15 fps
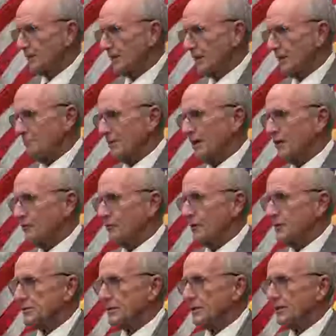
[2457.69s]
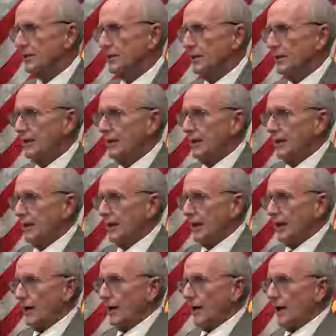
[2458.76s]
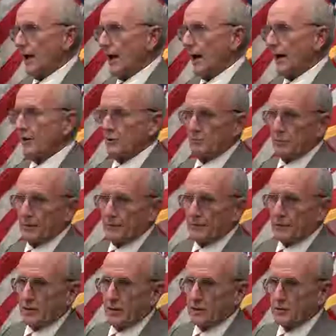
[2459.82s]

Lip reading: I'm paraphrasing, "I don't believe the